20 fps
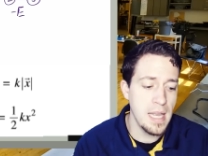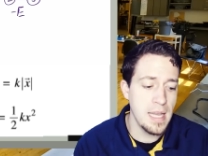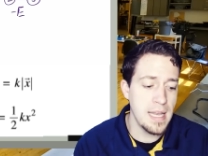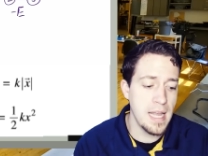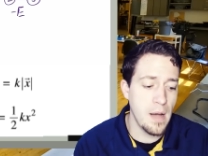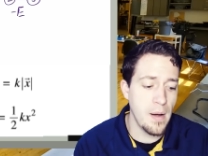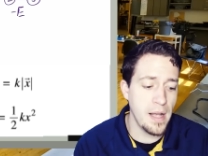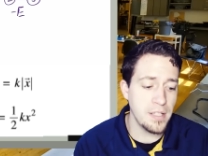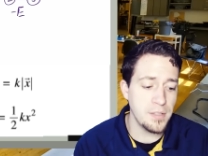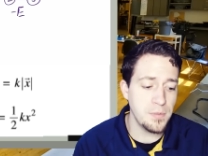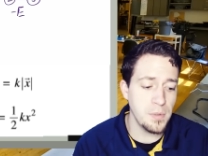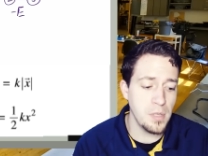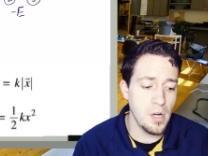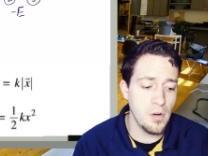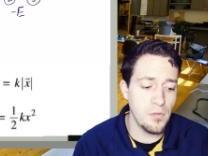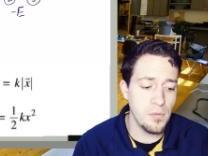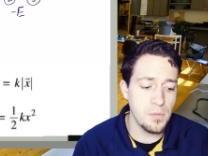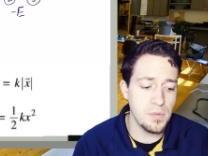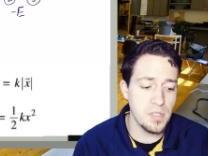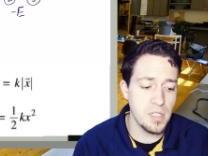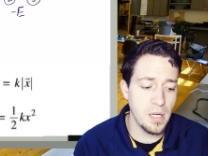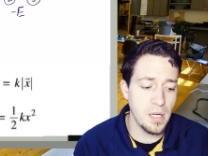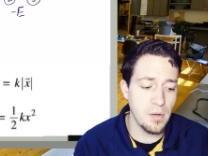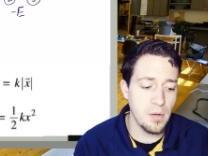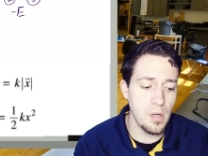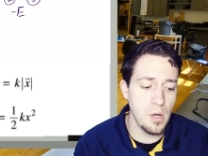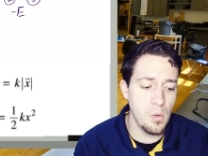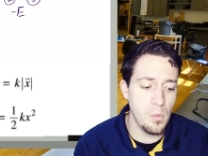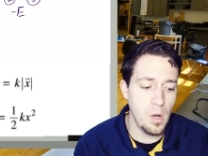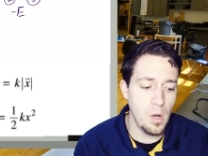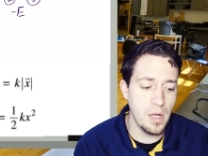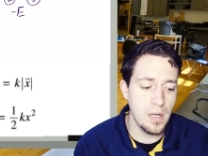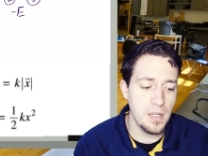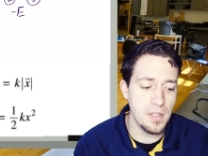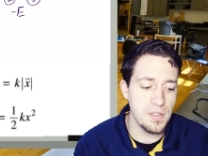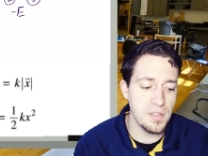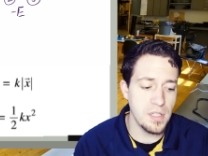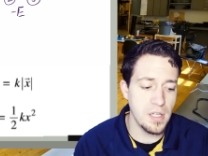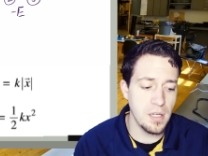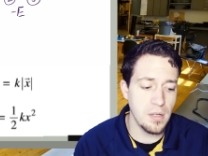now as we go from scenario one
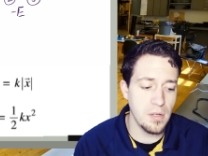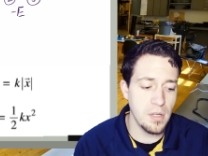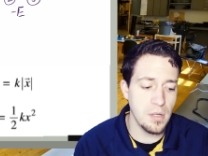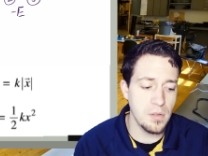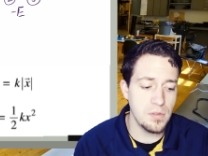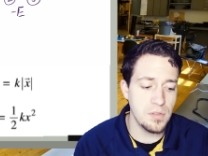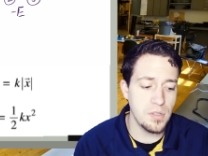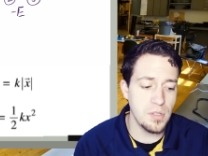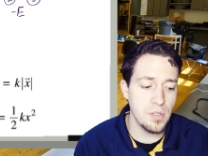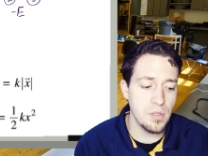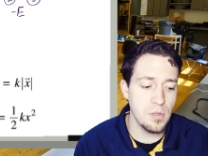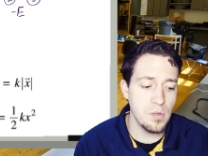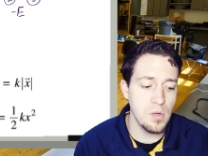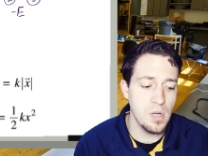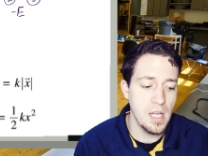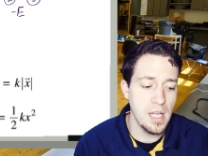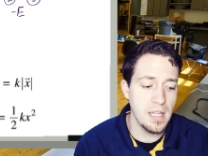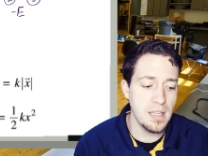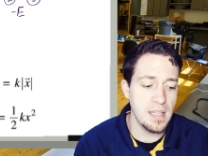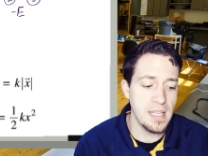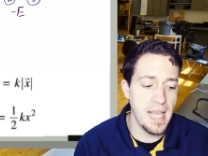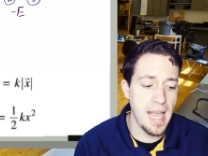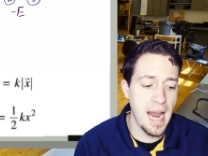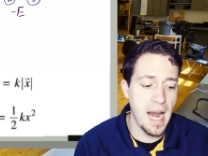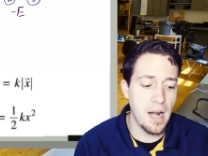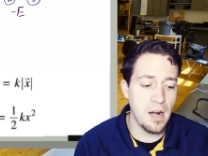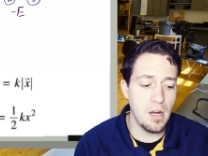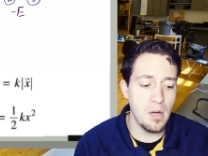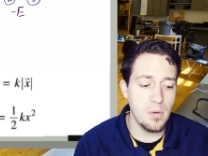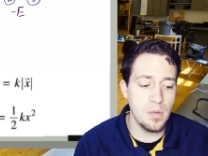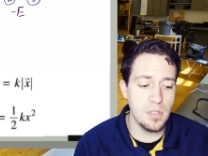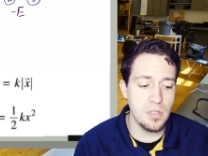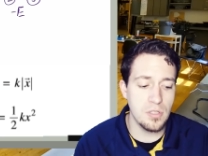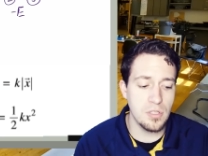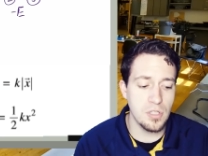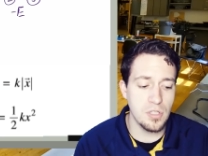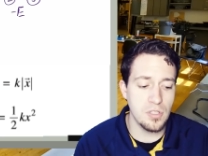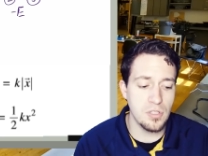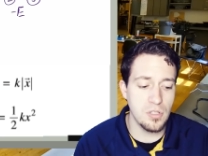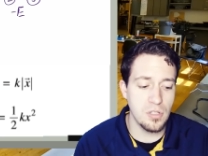to scenario two, the arrow is
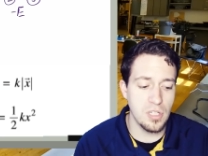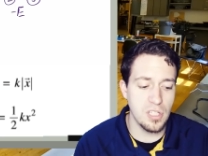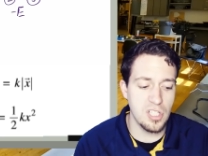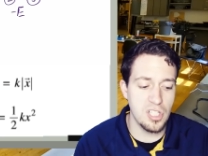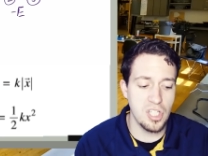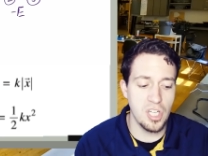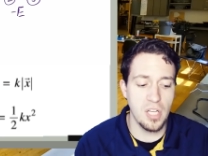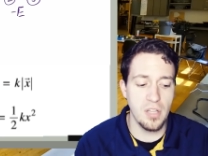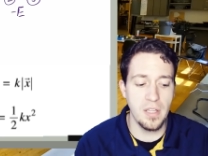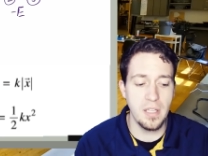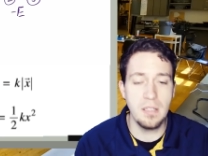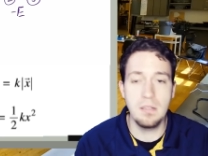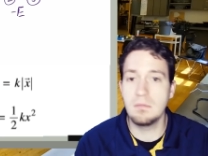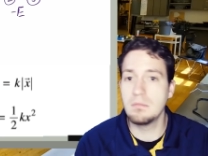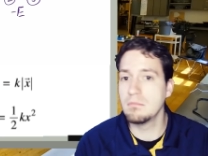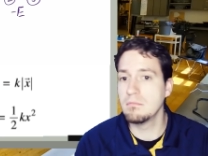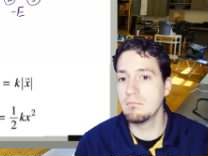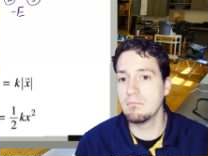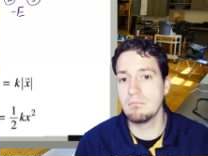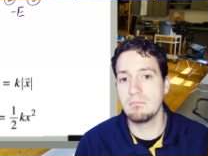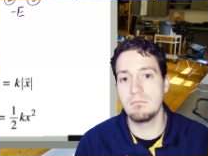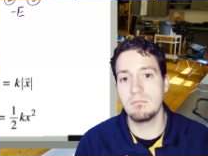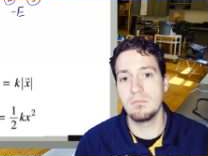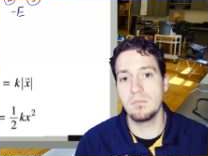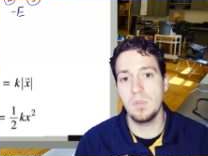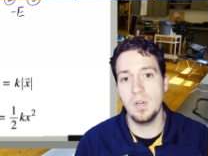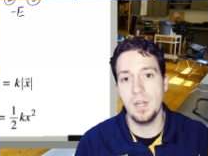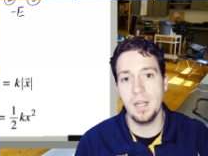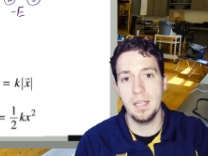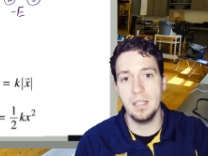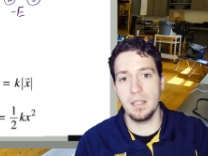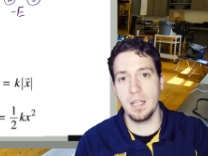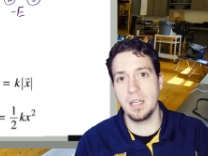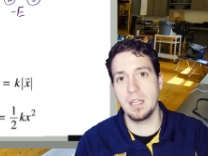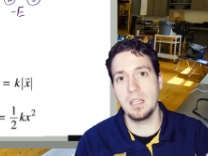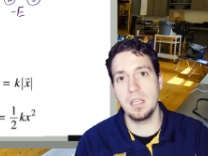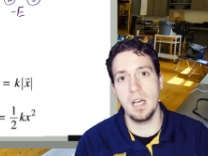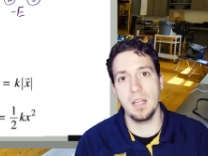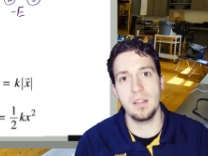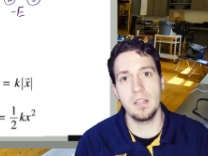just sort of chilling, right?
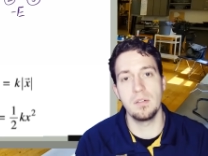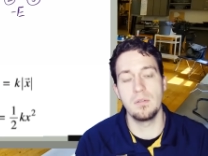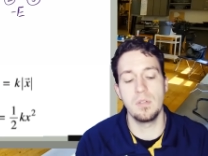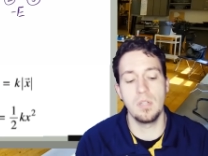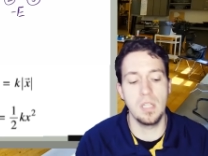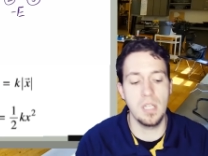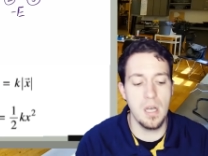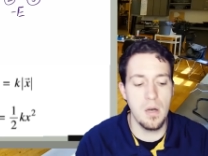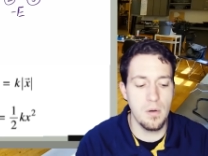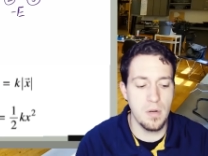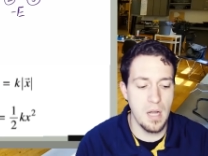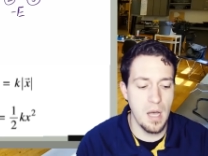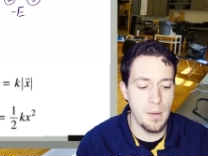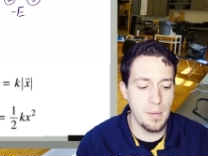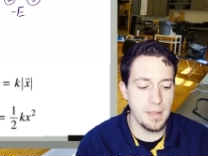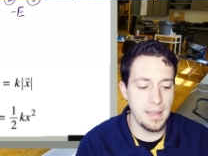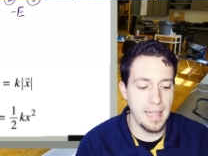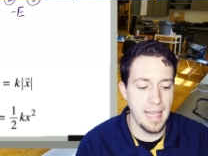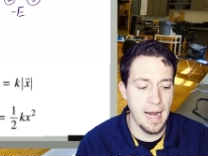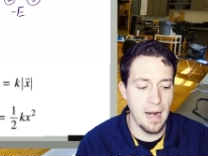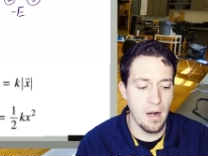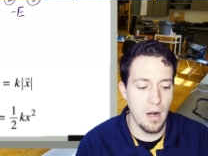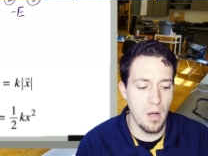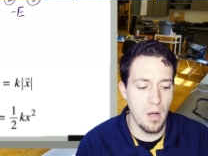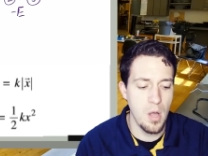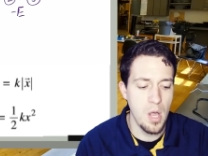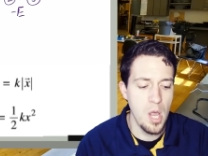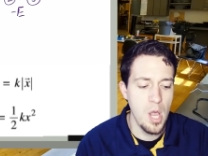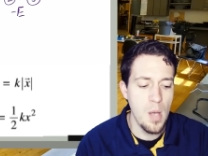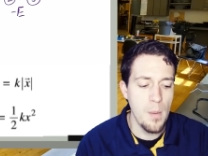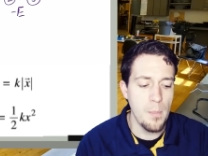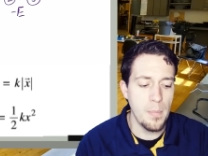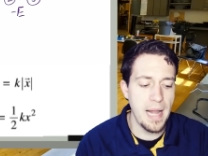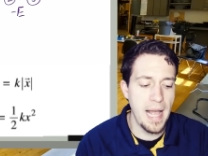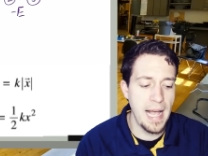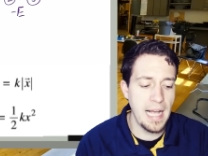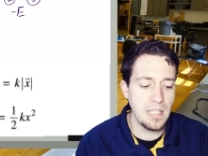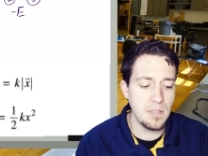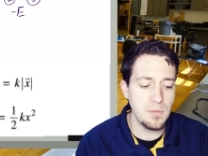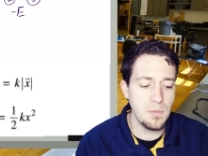Like nothing really going on with the arrow. But
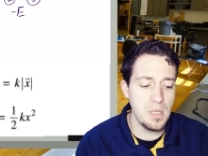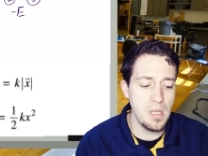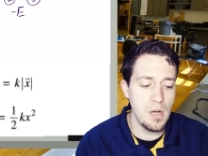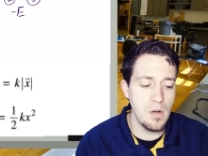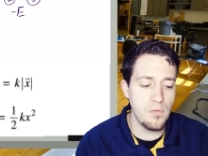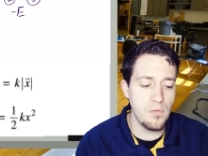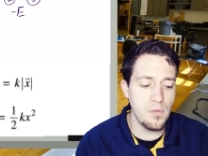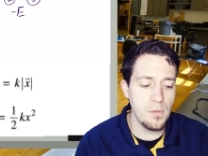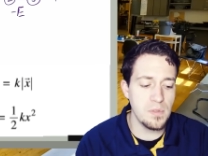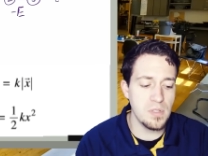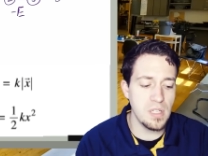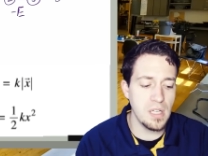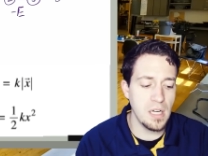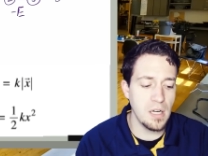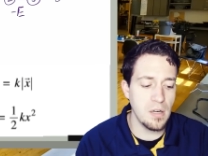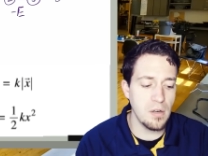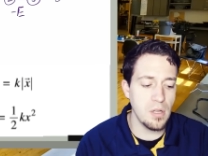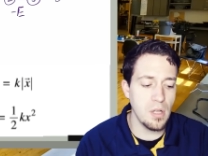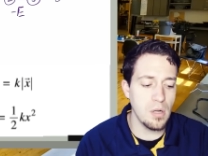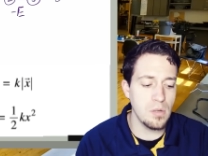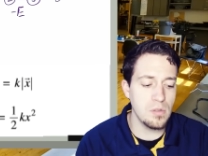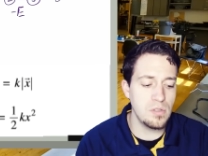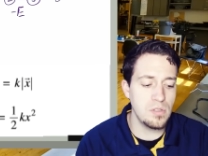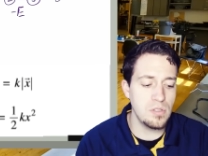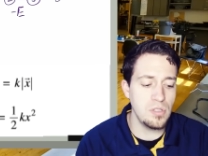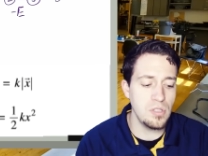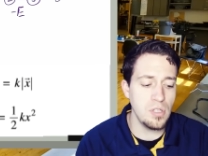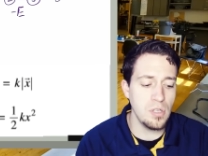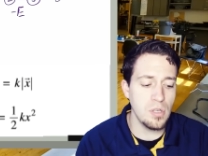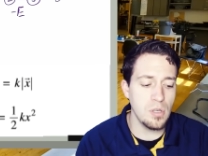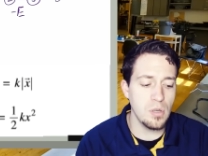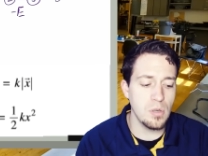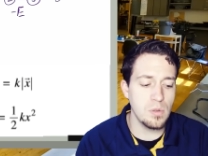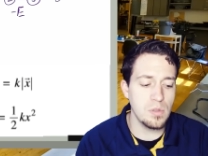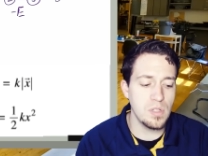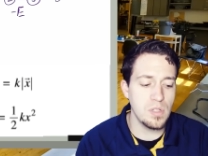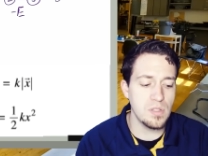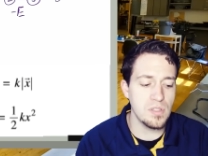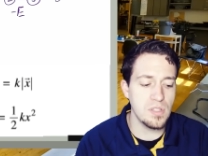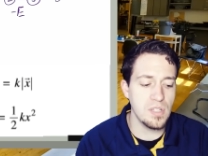as we go from scenario
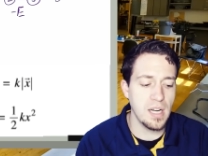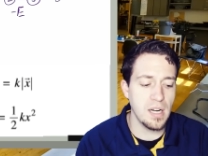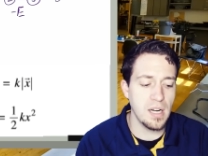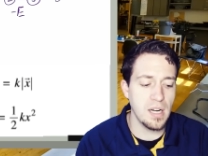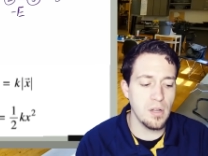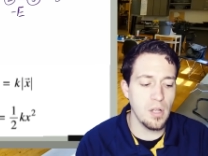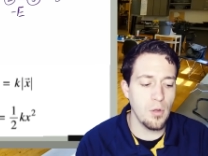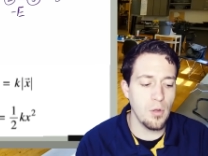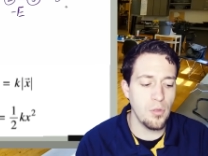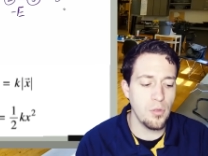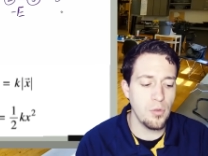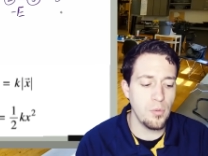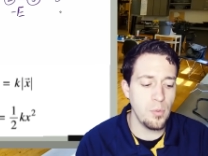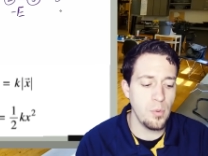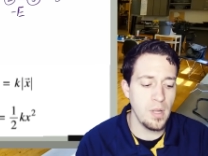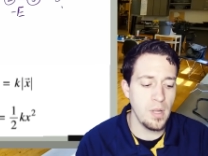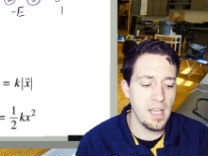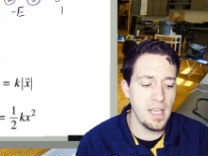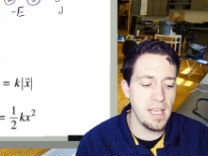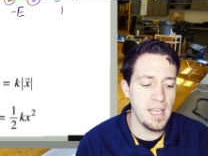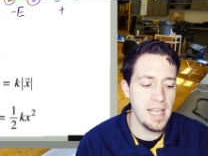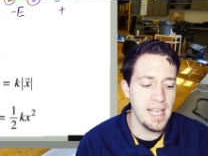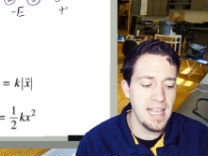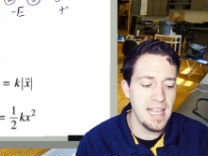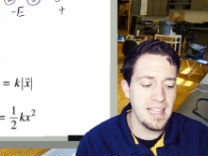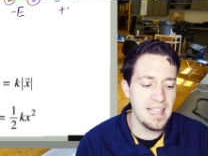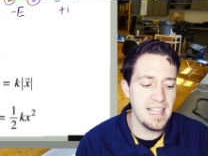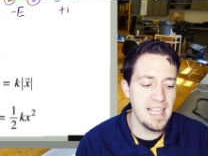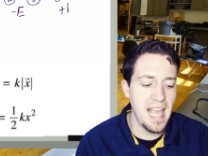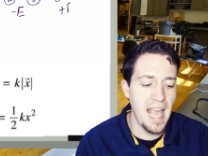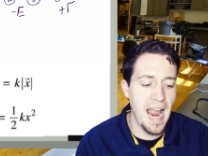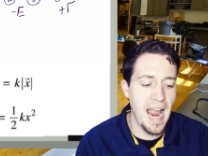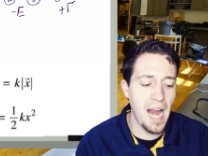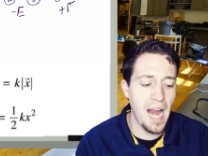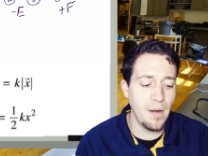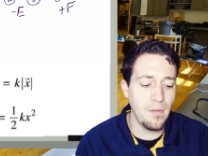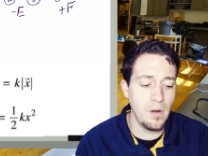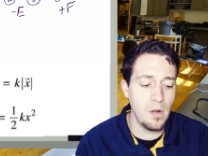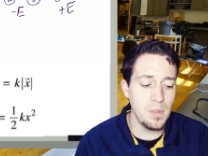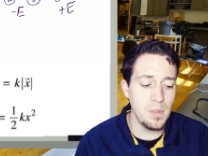two to scenario three, the
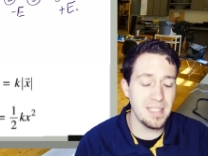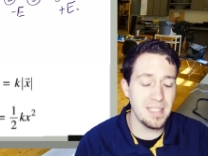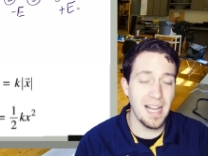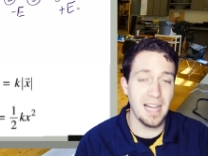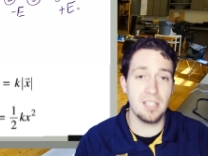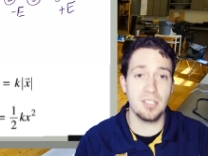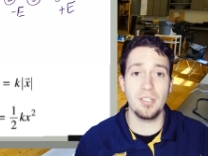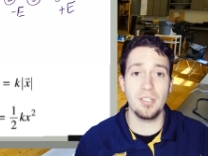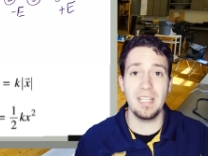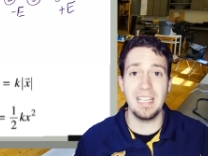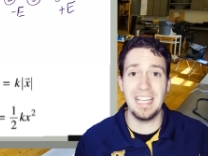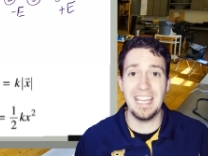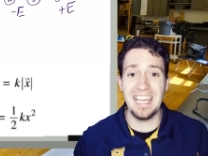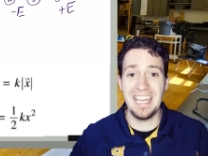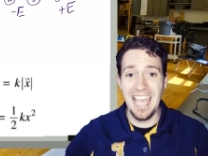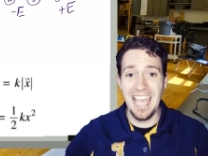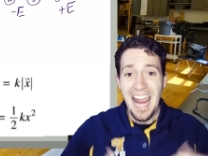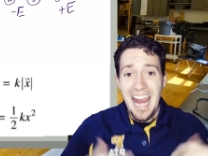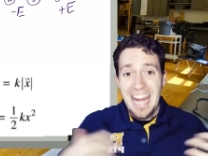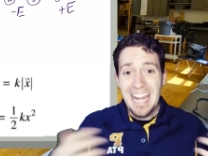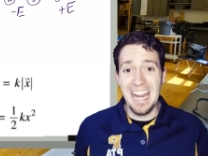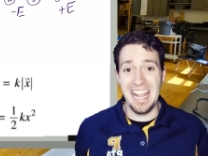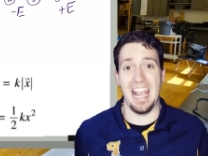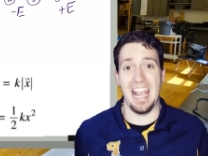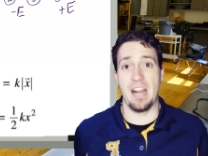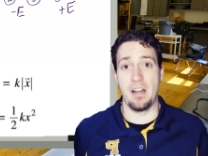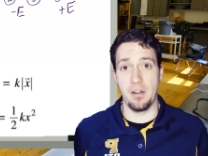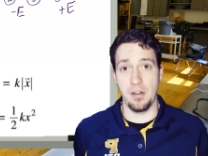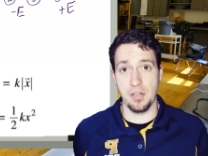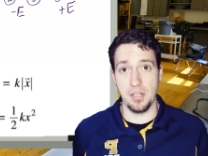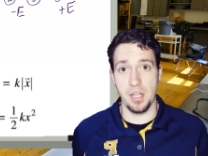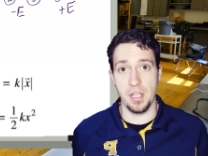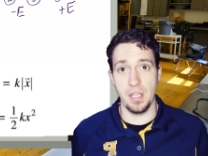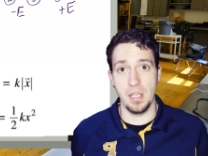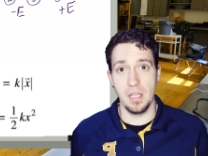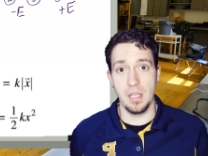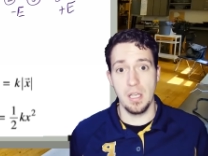arrow is actually gaining energy